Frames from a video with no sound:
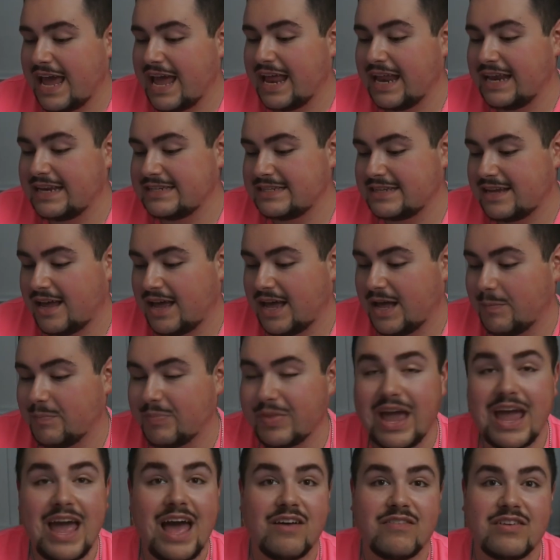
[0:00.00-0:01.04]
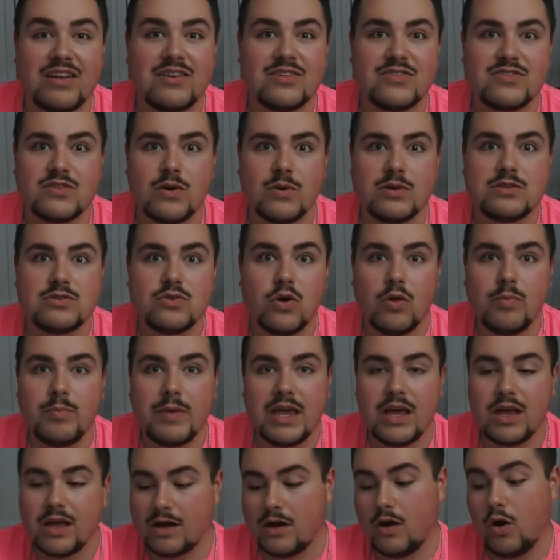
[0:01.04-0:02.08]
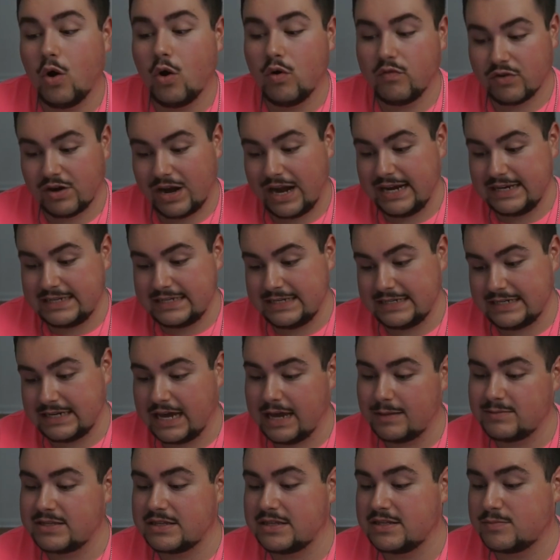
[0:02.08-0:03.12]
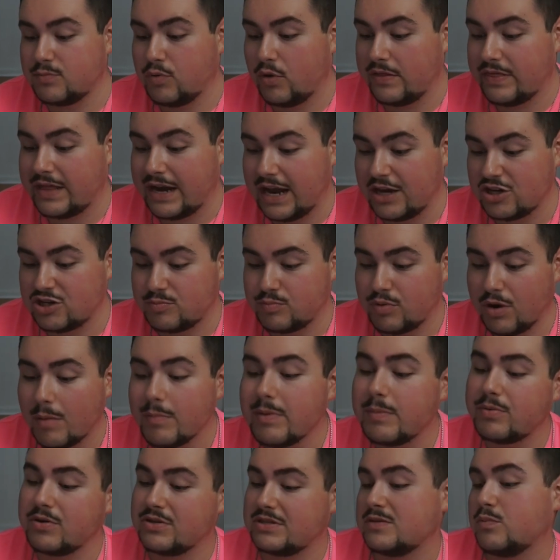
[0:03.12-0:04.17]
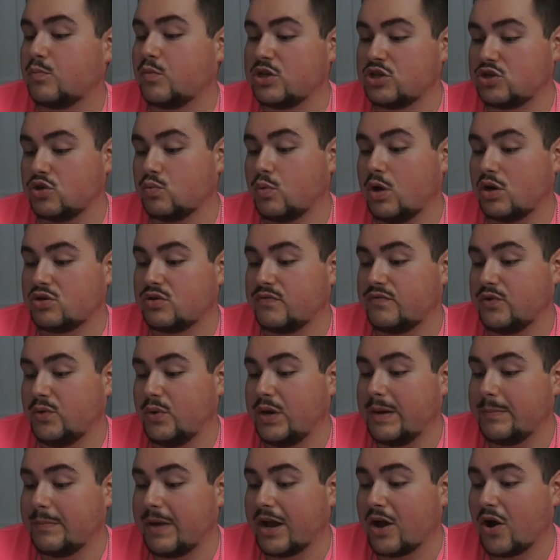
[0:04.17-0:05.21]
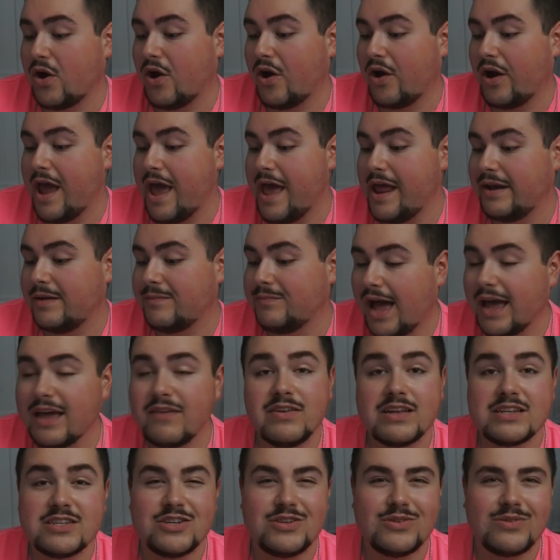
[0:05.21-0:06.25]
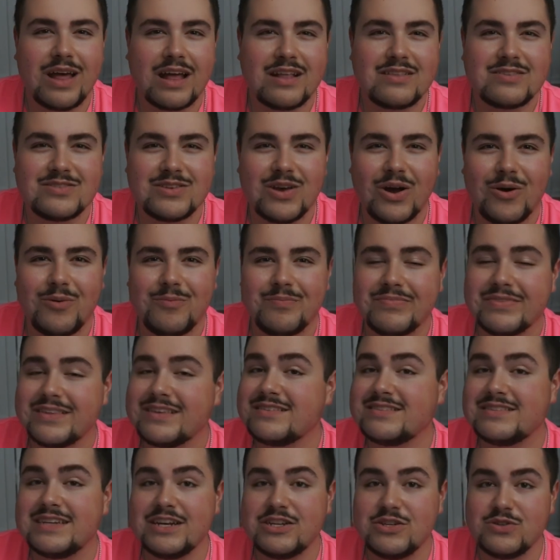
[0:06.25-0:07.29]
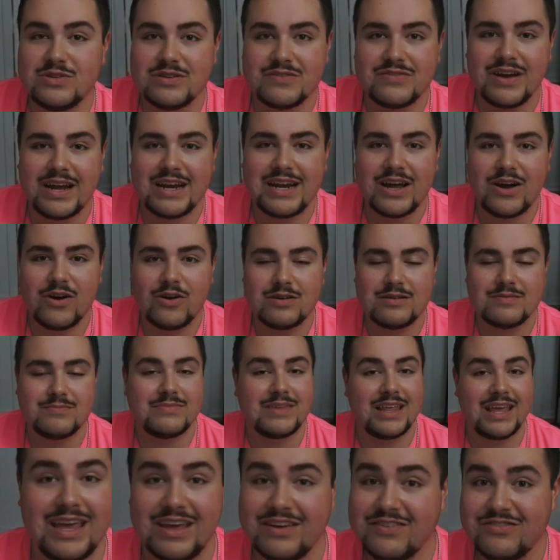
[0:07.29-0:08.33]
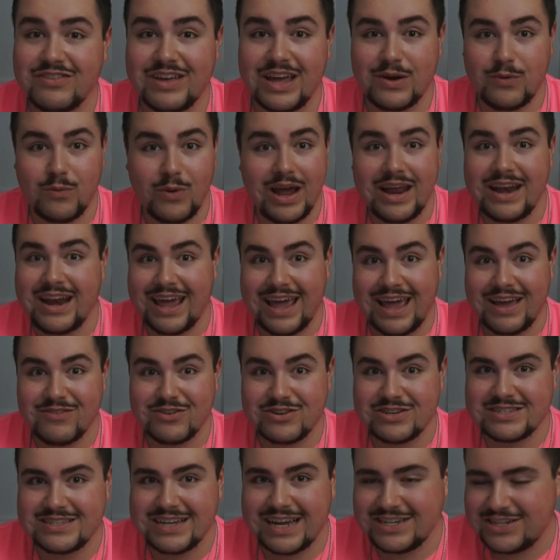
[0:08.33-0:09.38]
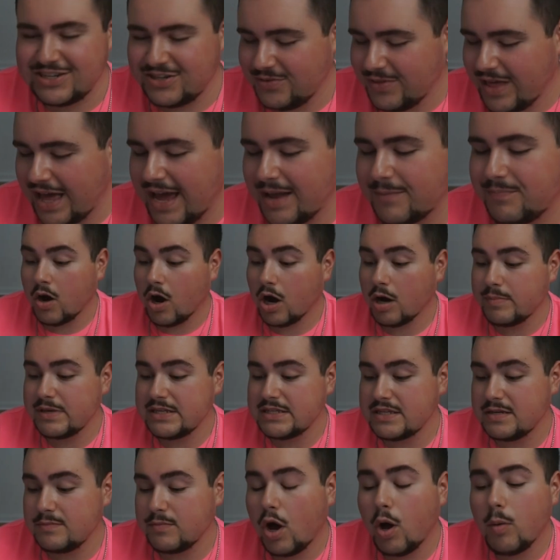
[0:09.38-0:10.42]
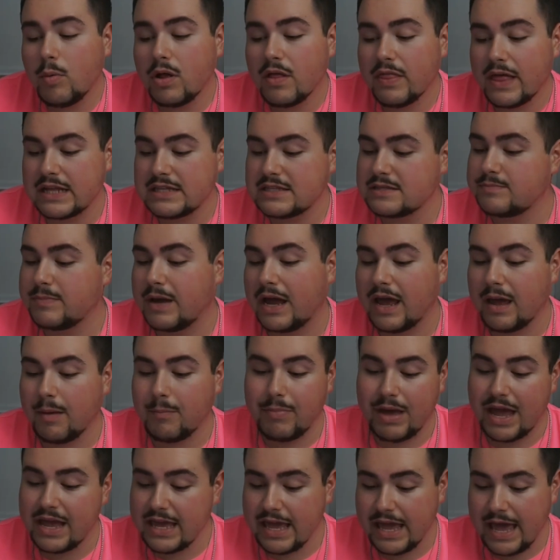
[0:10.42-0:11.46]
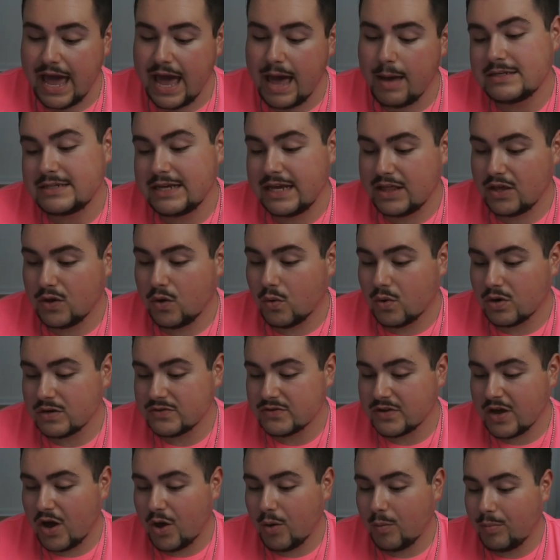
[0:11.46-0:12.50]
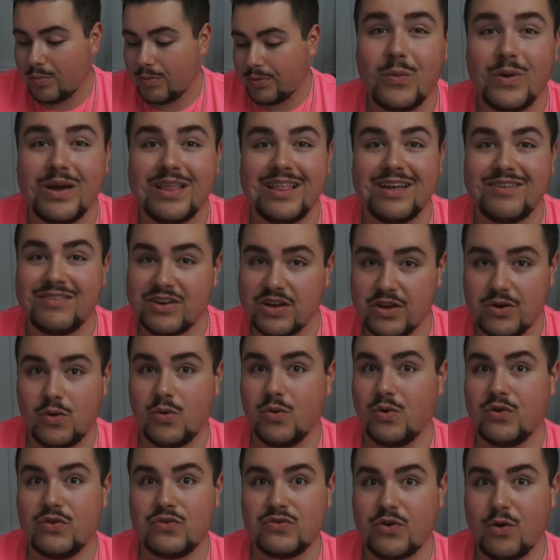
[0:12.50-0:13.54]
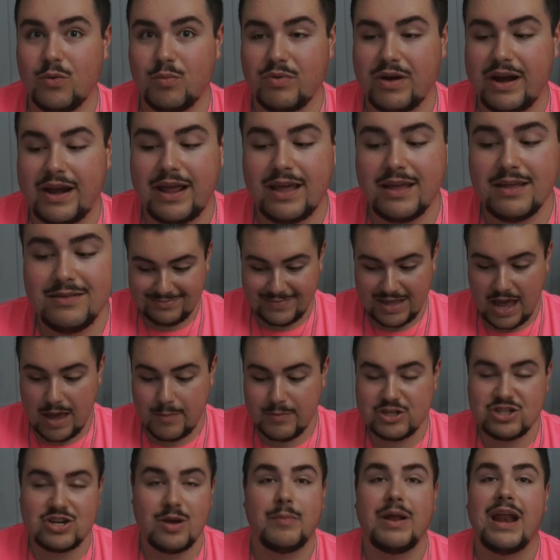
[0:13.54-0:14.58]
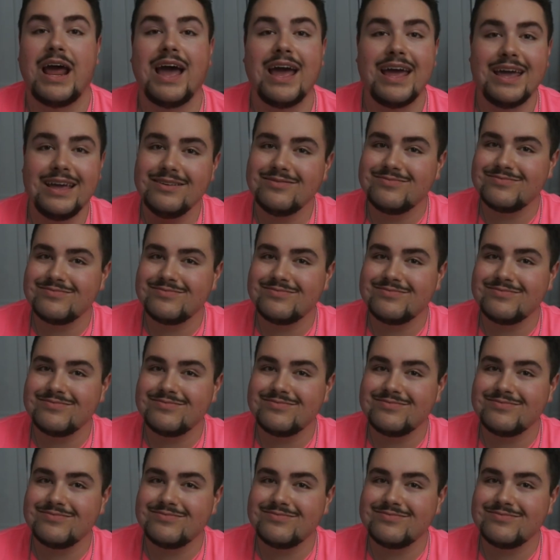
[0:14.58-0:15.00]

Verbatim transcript: And I haven't. So it's told me over 18 times at this point that I should probably put some windshield washer fluid in my car. And I have yet to do that. So stay tuned to find out if and when I ever decide to do that. RBC Mobile, that's my banking app. Daily horoscope. We love a good horoscope reading. I'm a Gemini.